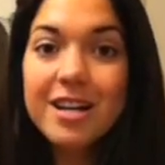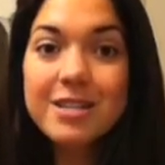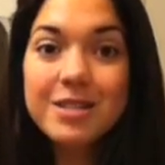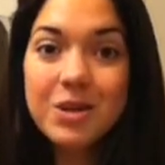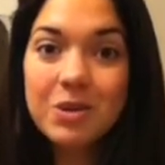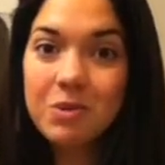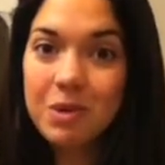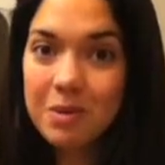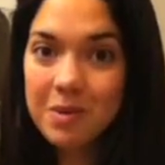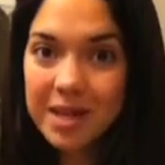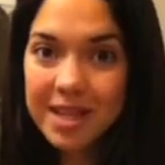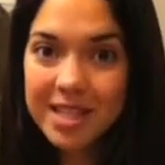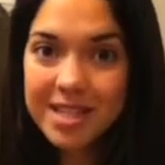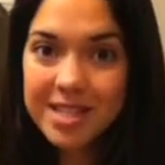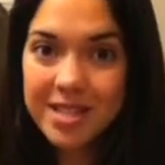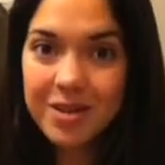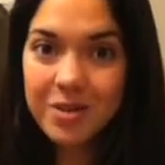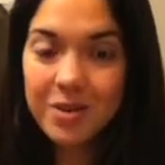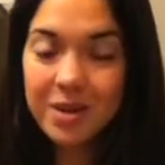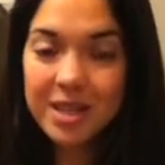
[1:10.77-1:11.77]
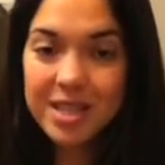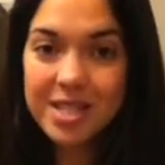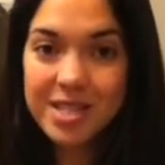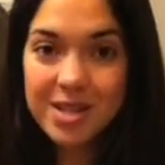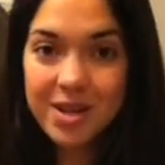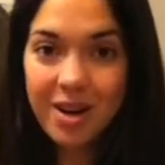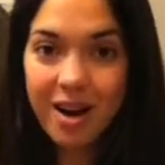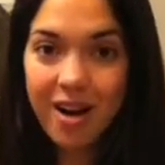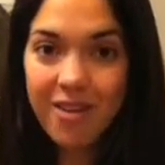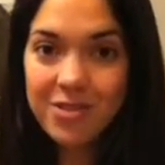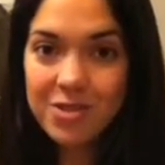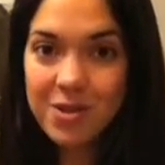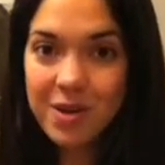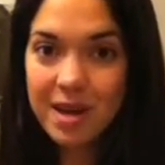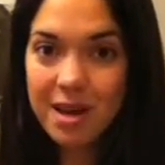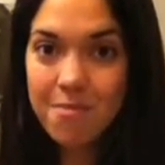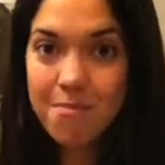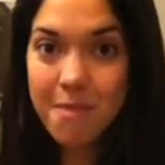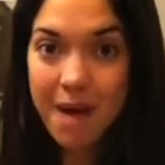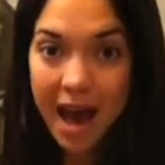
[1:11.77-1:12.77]
So what we're going to do, we're going to start off
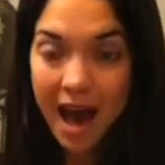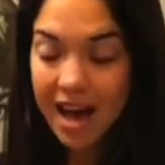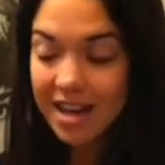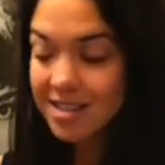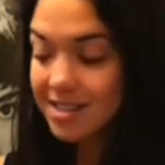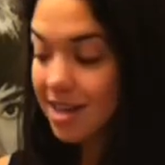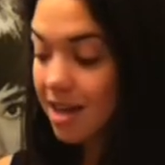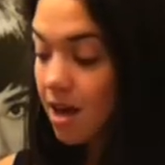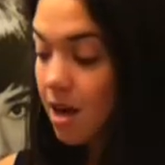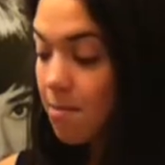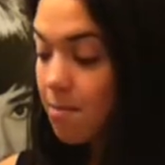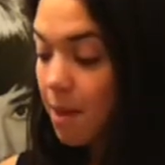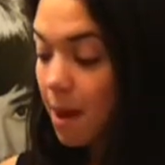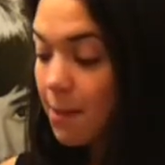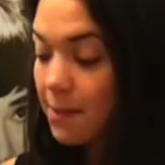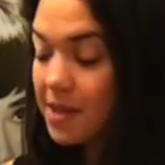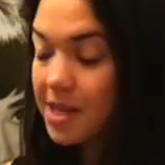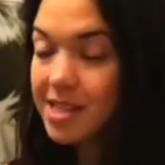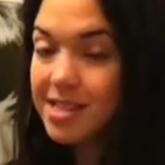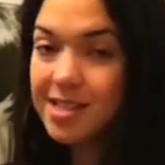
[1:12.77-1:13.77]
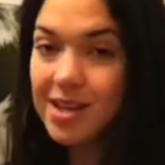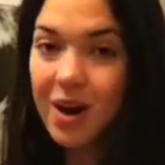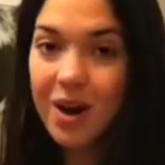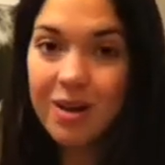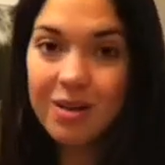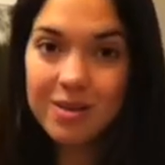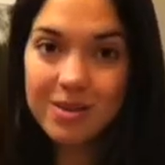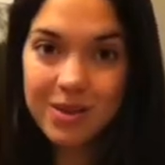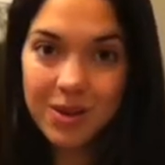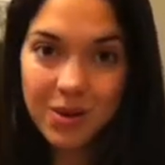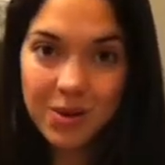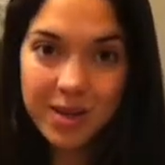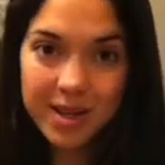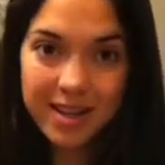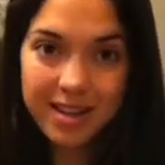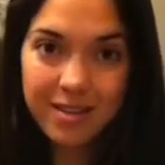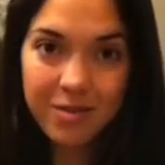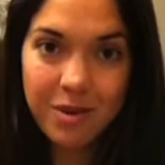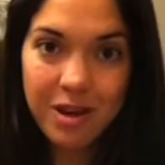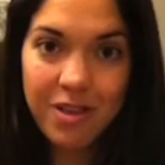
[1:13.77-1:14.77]
doing a mask. Pumpkins are
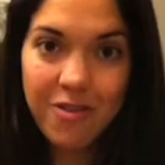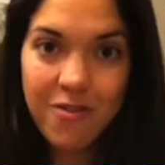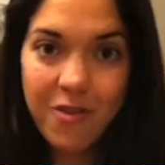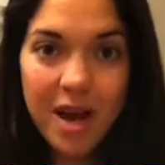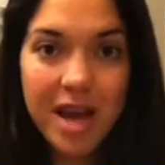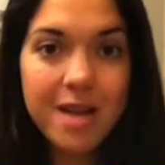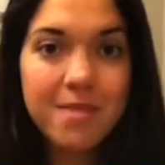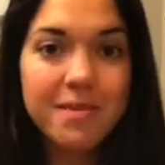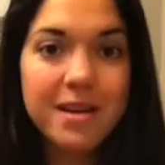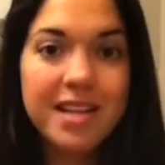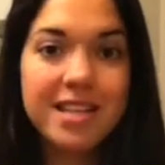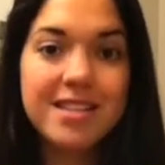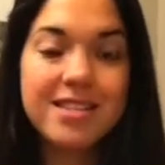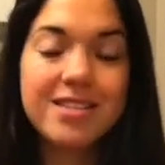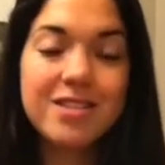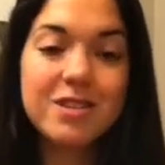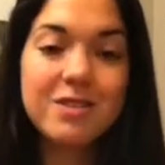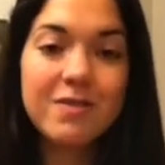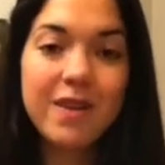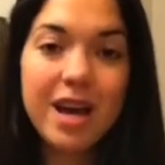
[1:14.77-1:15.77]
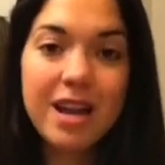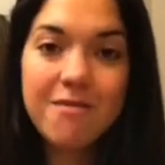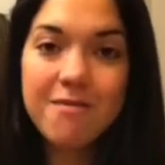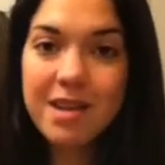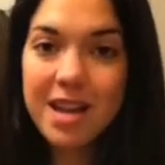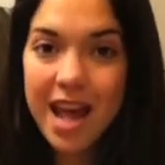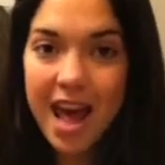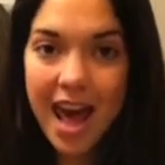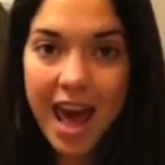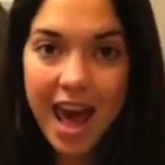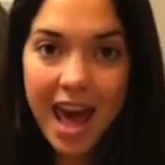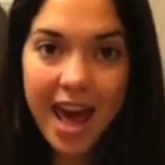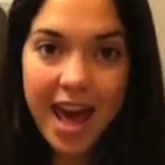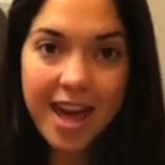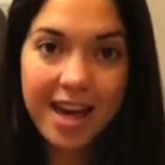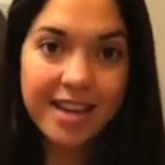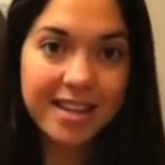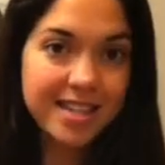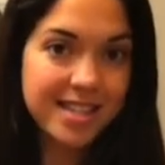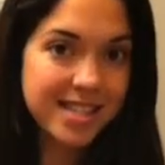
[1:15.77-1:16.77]
loaded with vitamins. There's vitamin
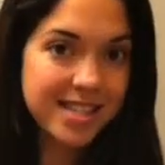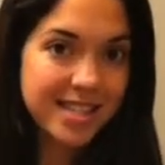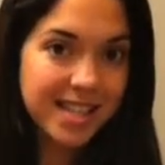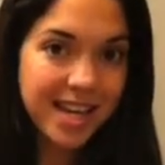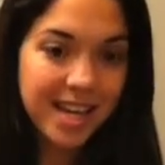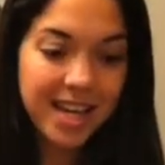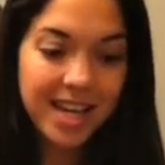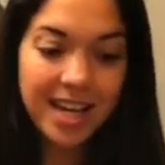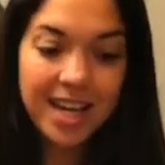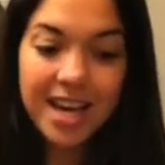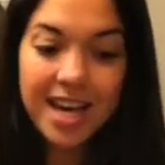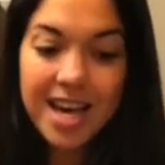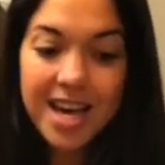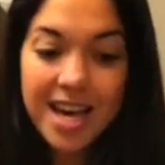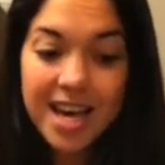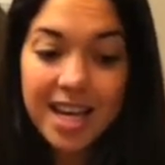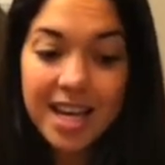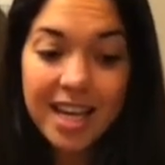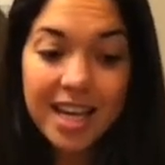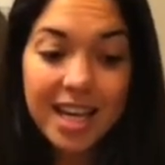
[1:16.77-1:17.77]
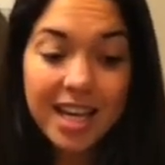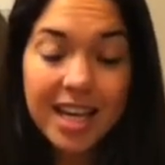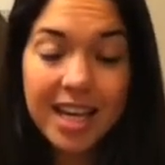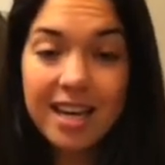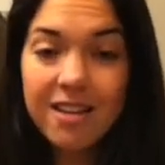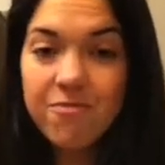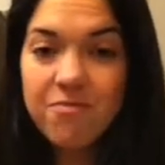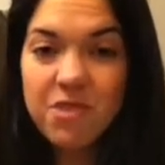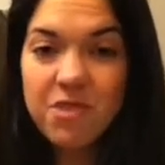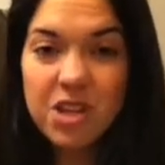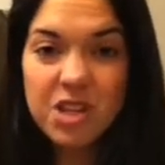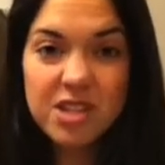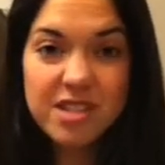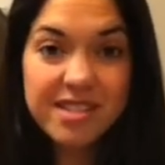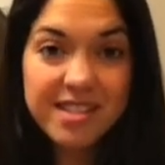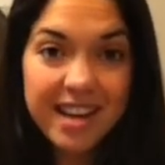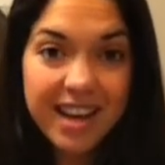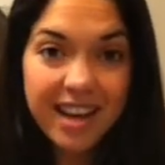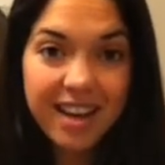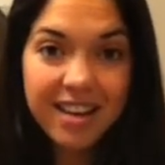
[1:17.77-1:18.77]
A, C, E, there's
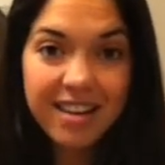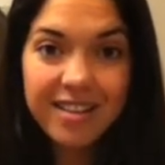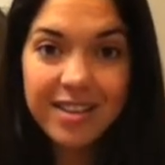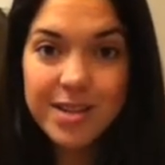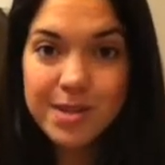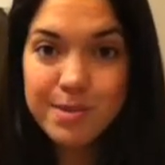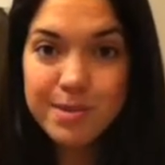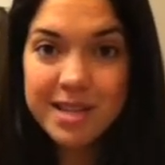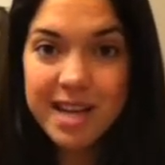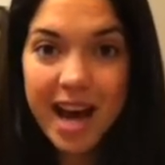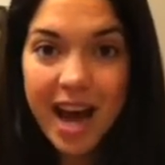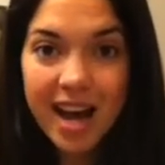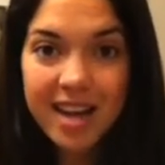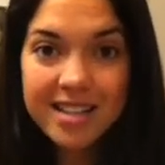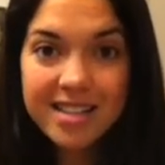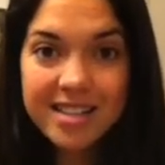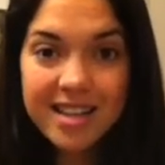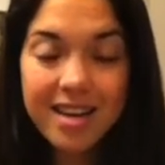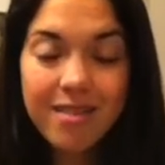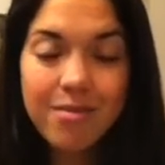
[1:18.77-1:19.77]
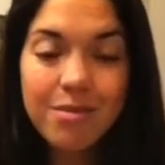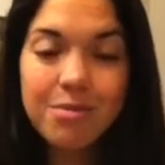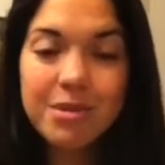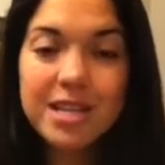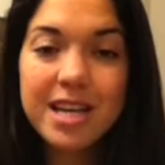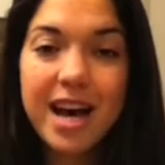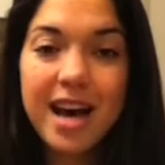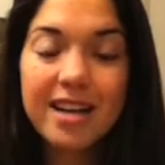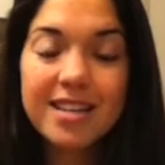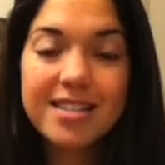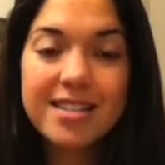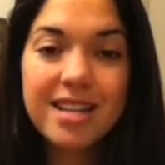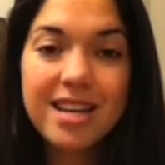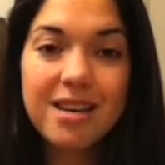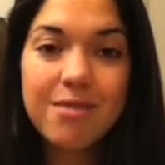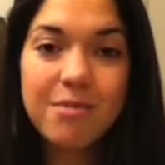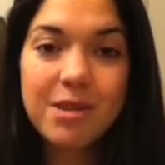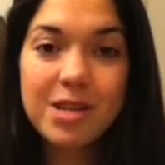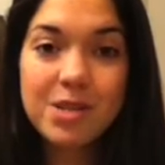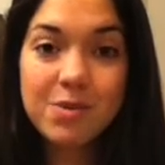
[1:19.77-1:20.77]
zinc, there's potassium, and
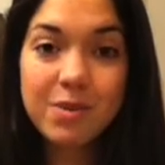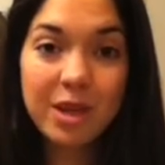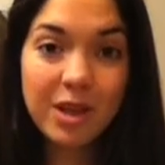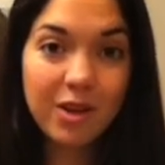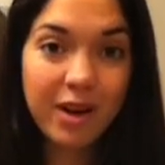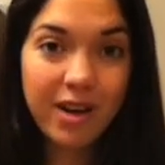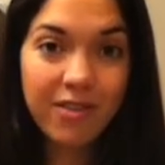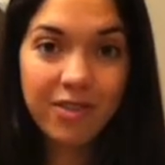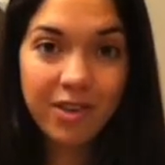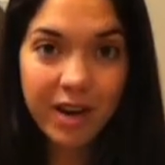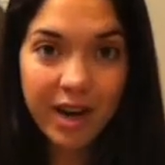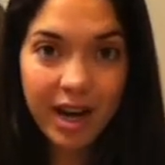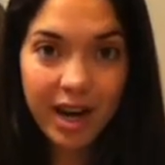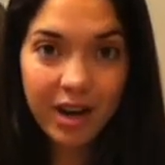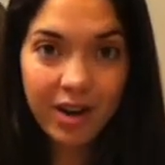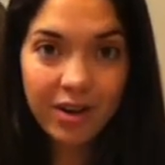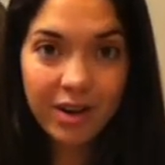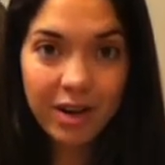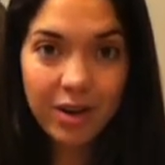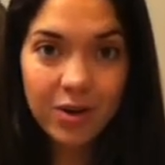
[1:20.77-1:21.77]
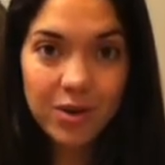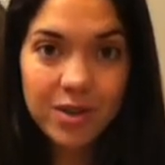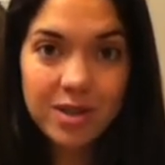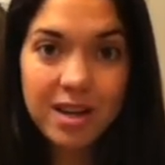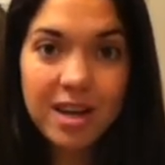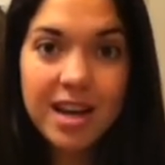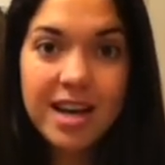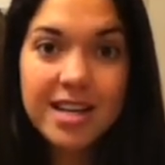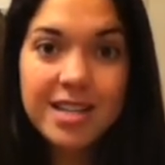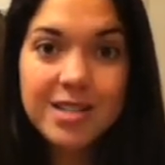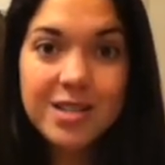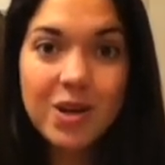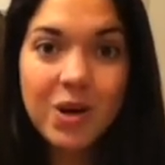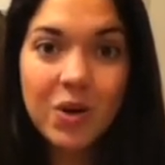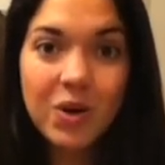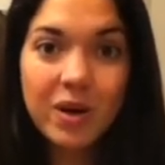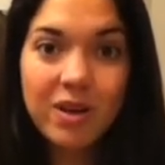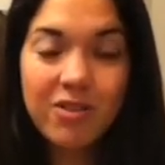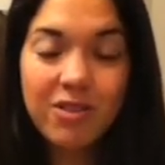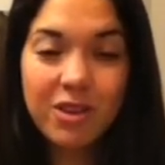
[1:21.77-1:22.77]
potassium is really great for hair growth.
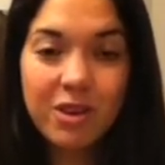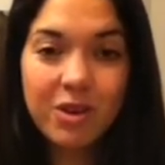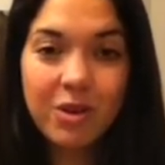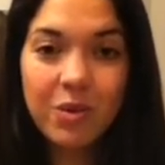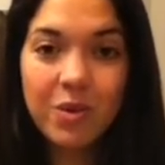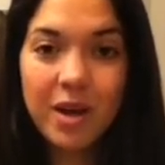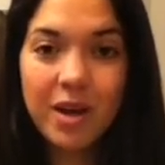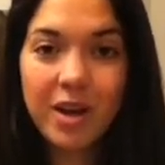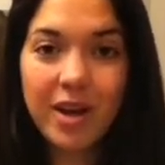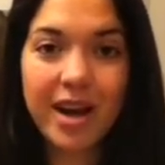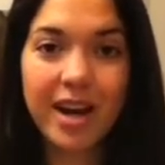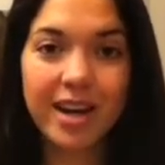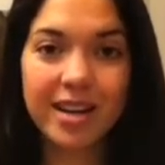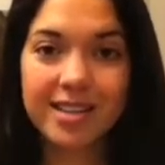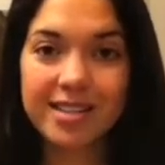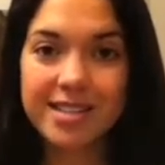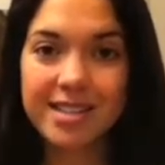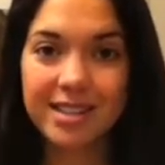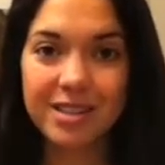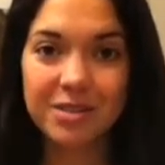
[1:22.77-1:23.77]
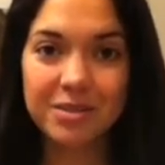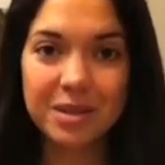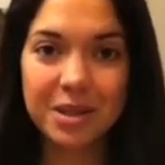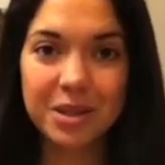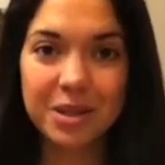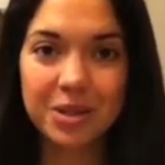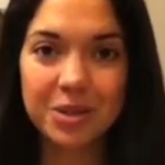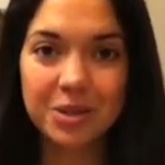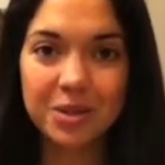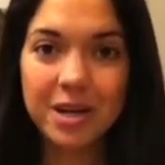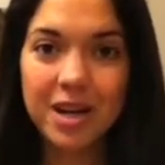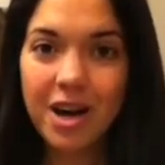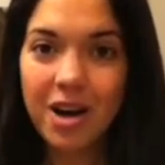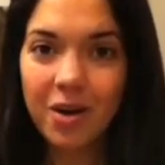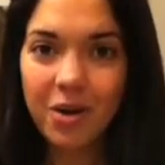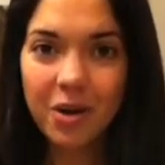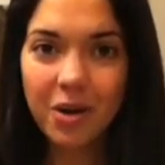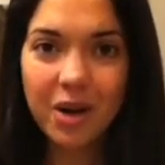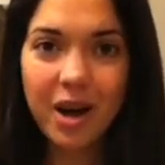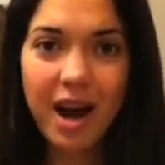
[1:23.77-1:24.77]
So if you want your hair to grow,
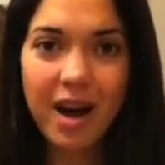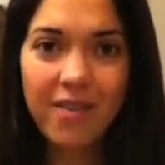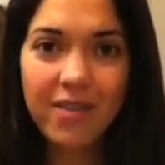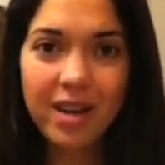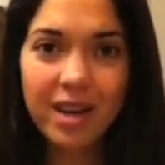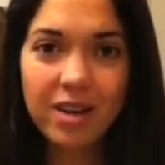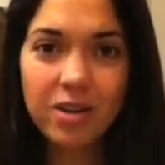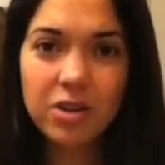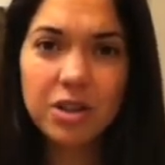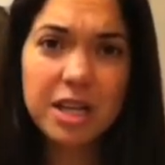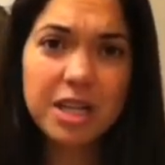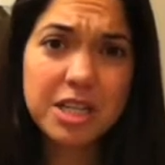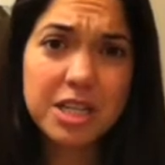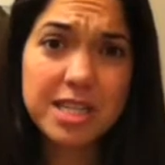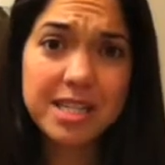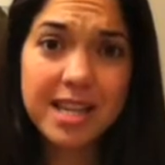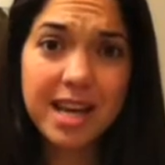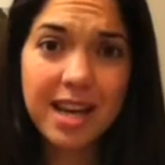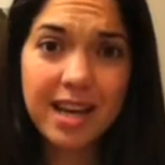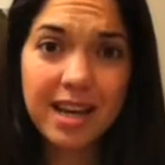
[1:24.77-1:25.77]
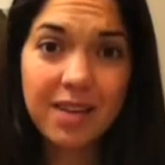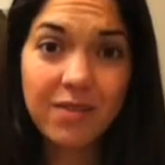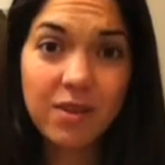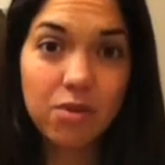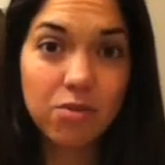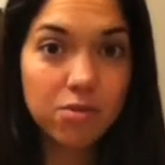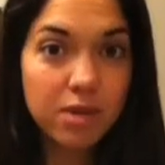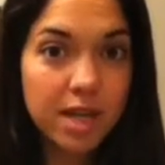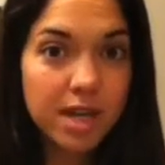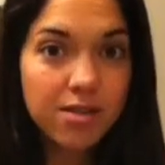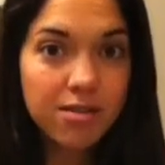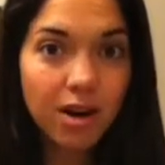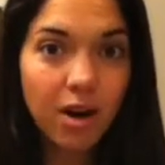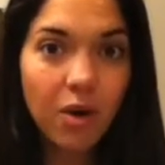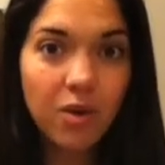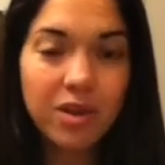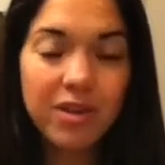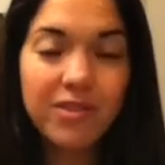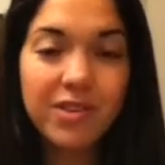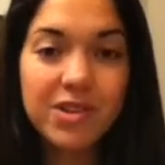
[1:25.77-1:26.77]
or I should say even
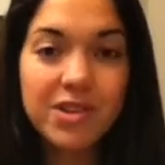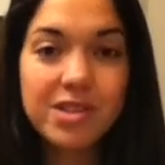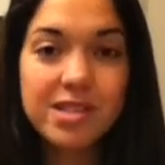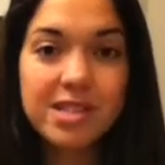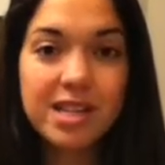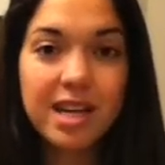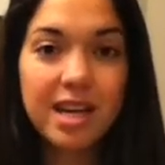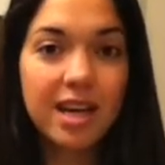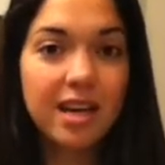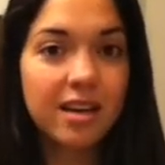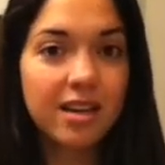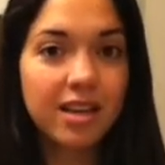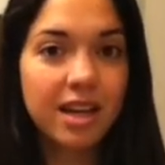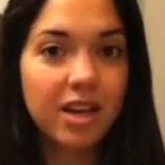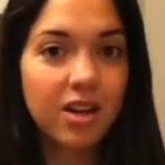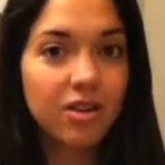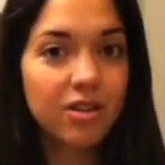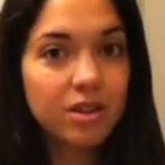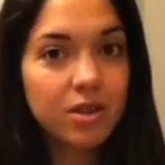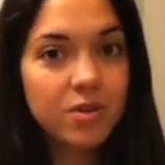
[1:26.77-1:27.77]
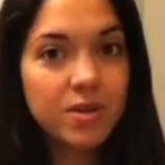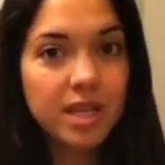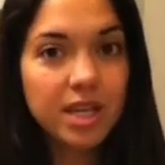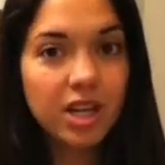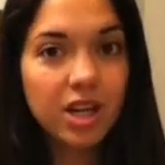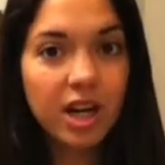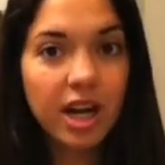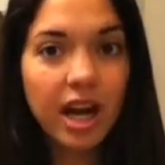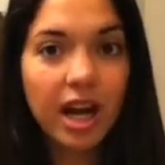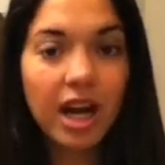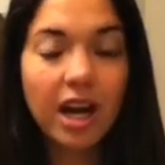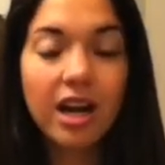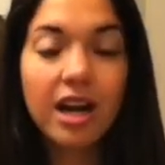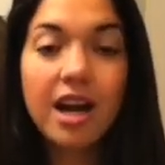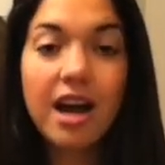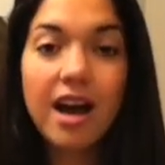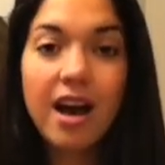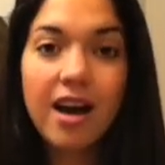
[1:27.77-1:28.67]
regrowth, if you're seeing that you're losing your hair,